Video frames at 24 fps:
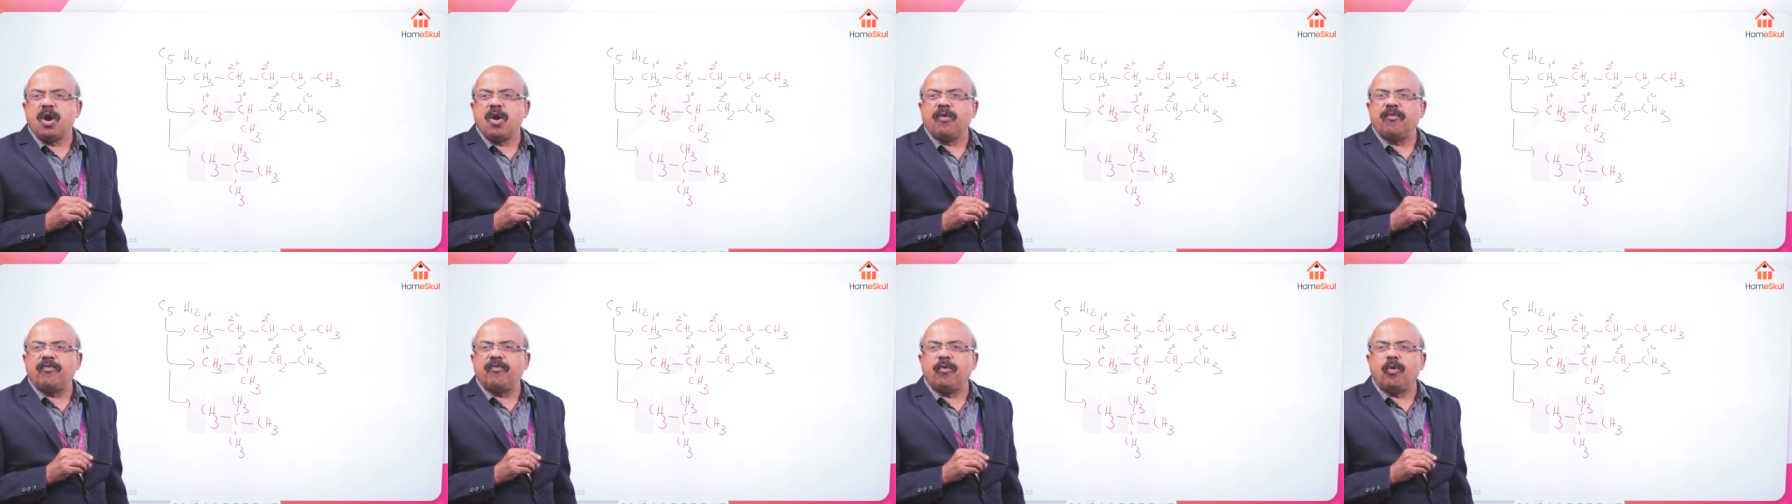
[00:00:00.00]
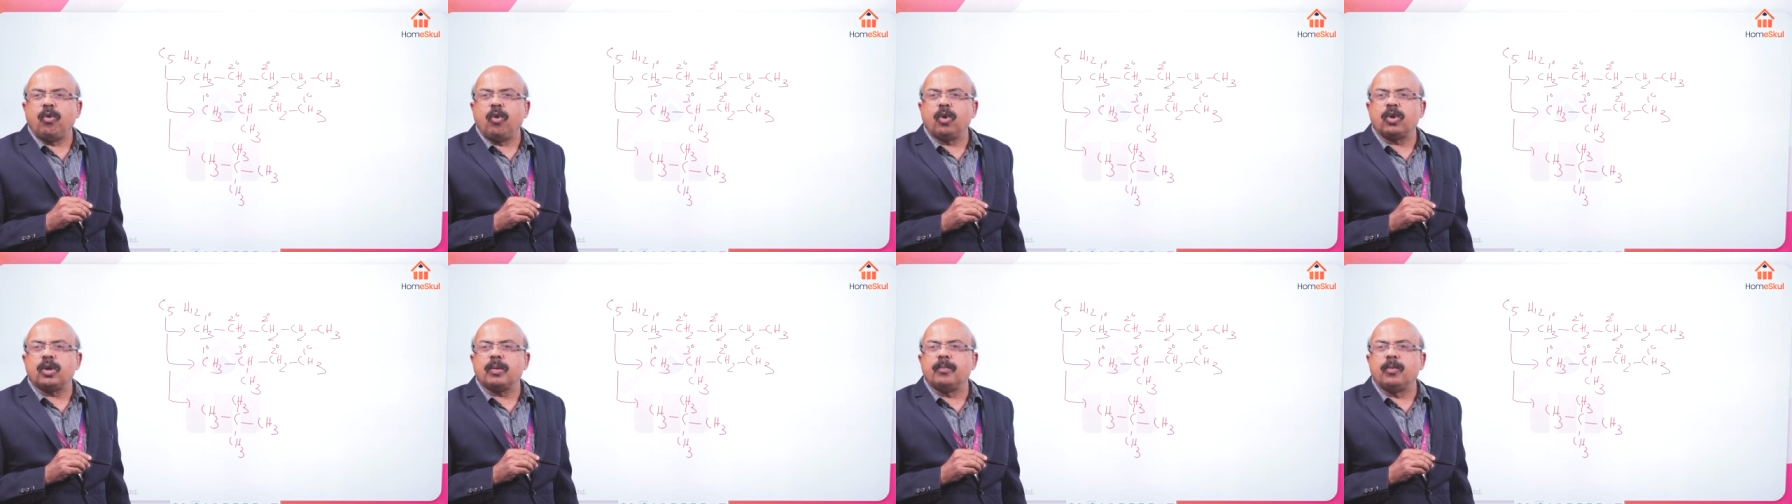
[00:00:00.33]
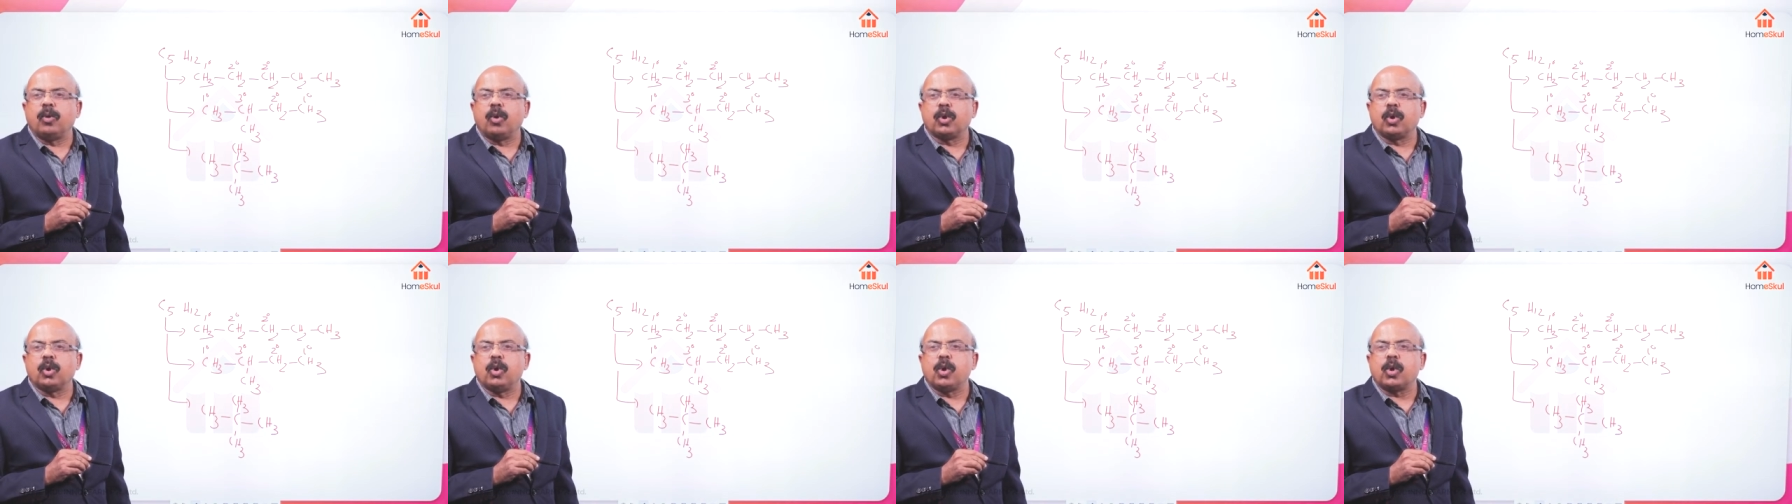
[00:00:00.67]
4
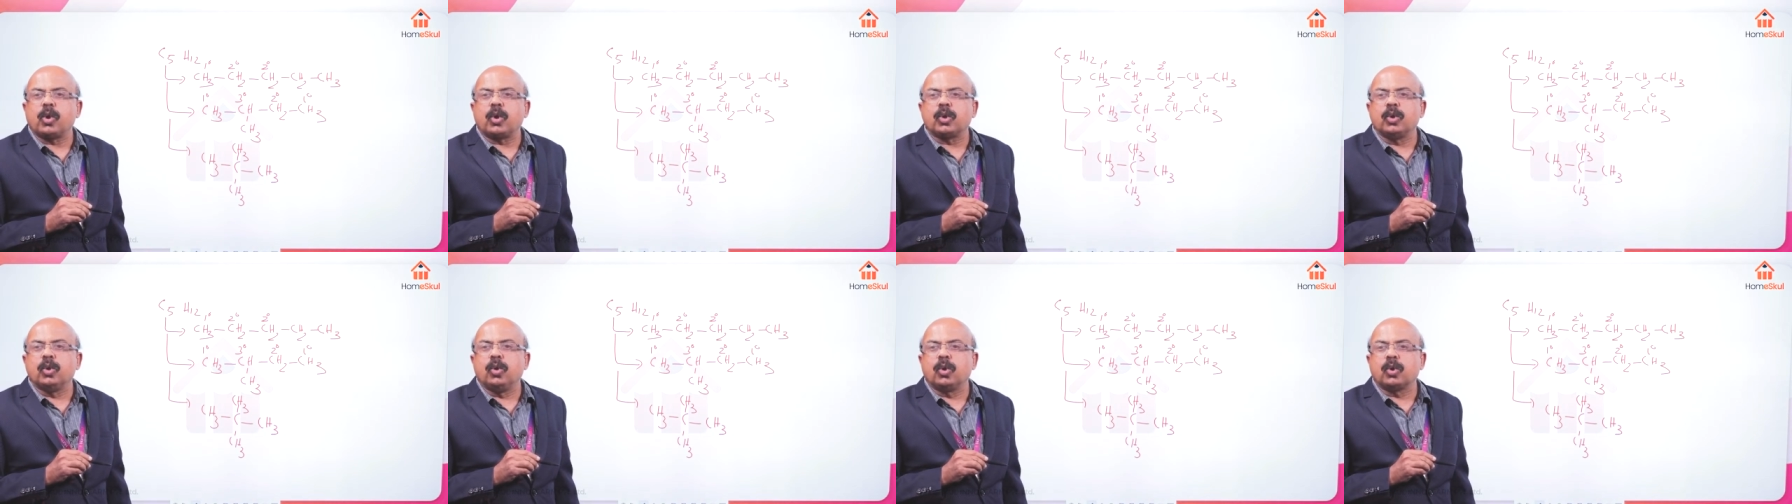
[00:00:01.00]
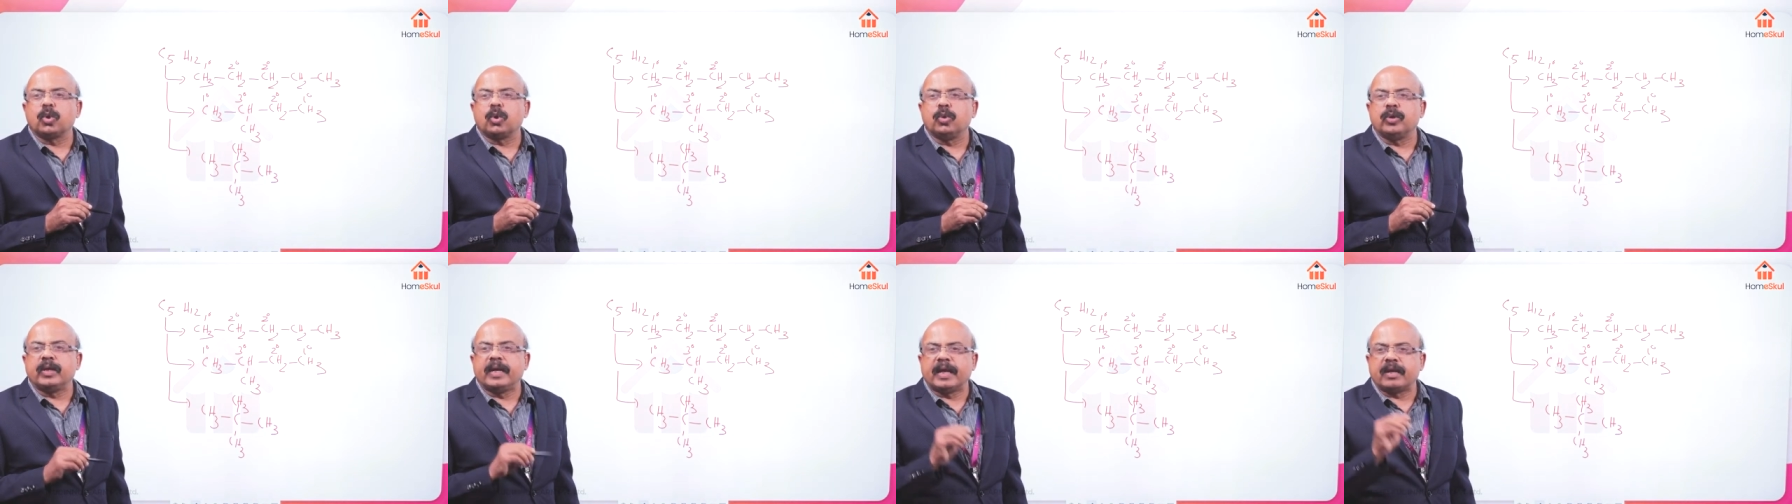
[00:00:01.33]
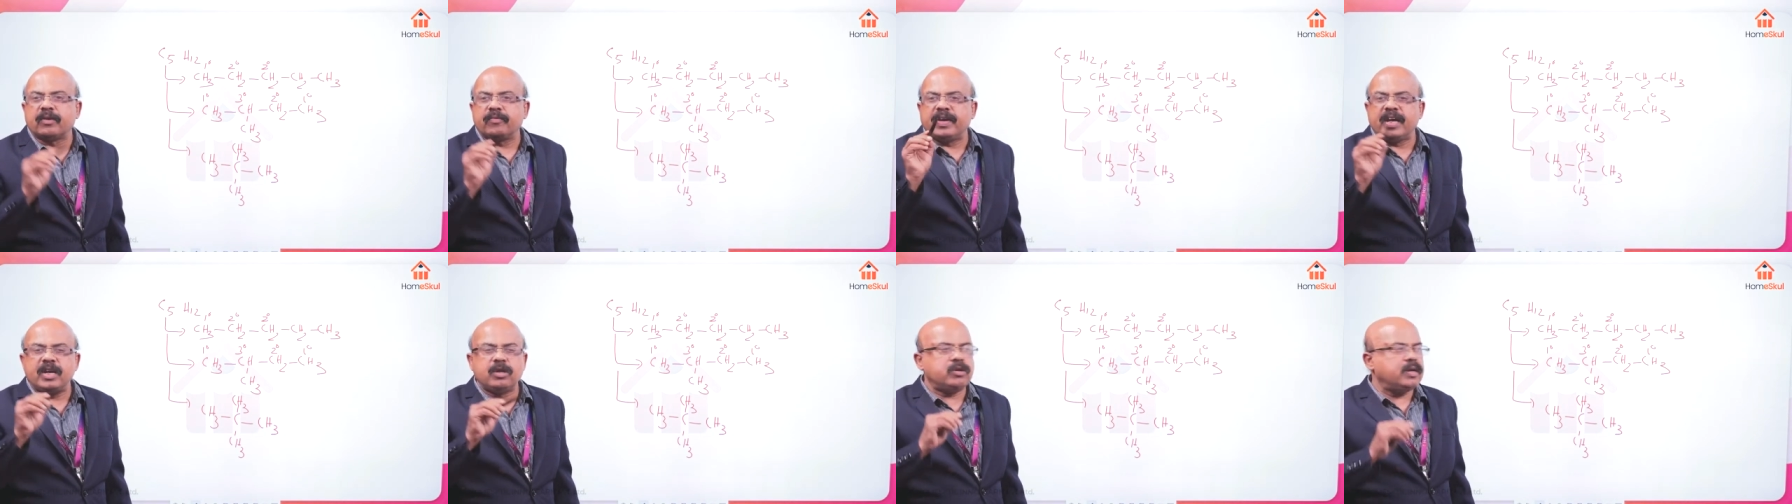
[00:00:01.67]
monochloro
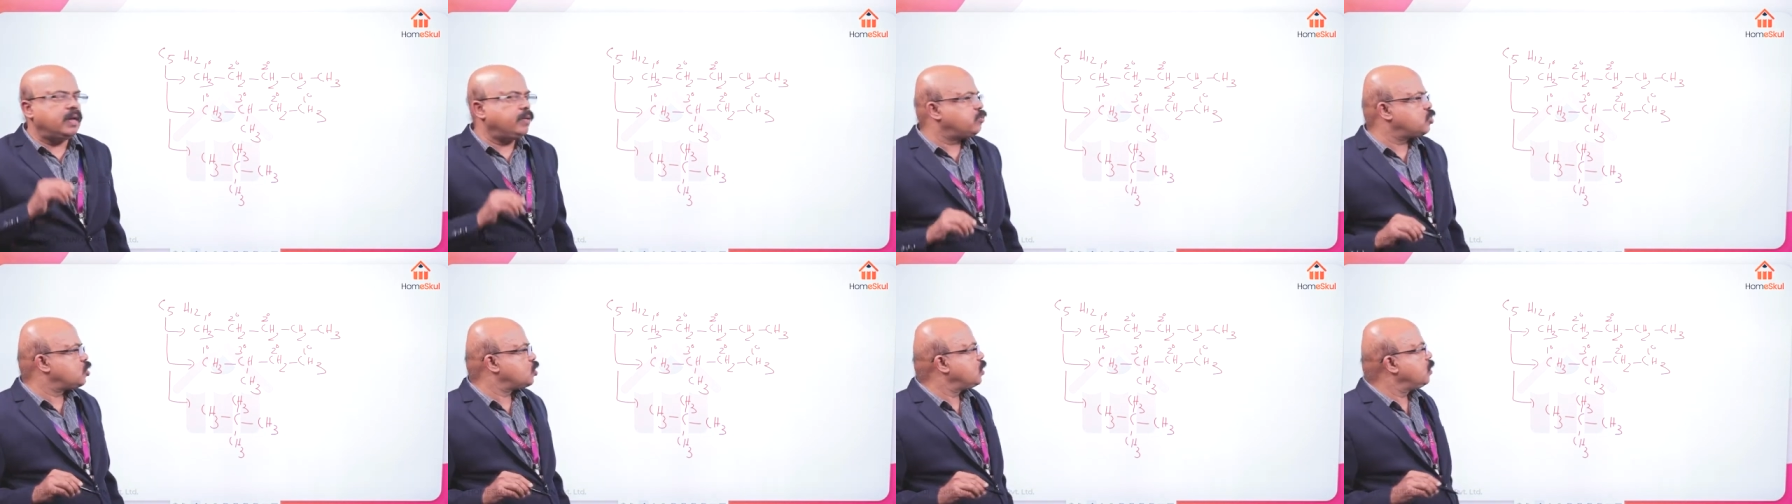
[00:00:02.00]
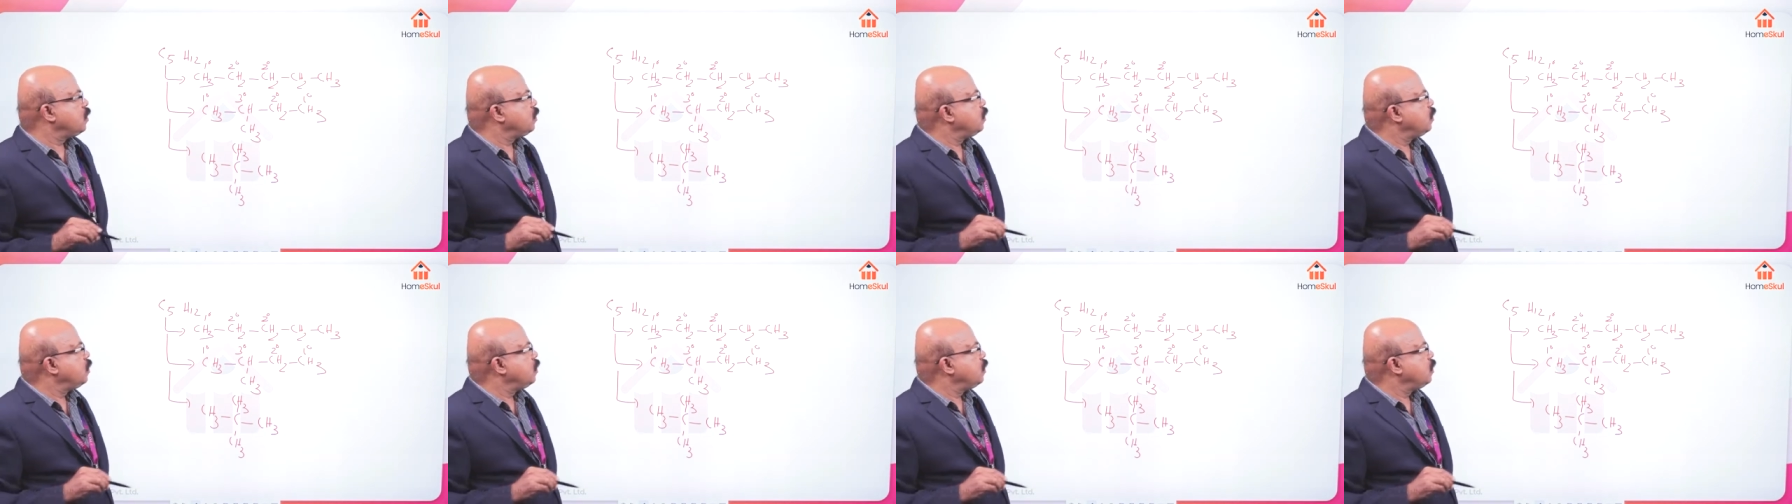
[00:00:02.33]
derivatives.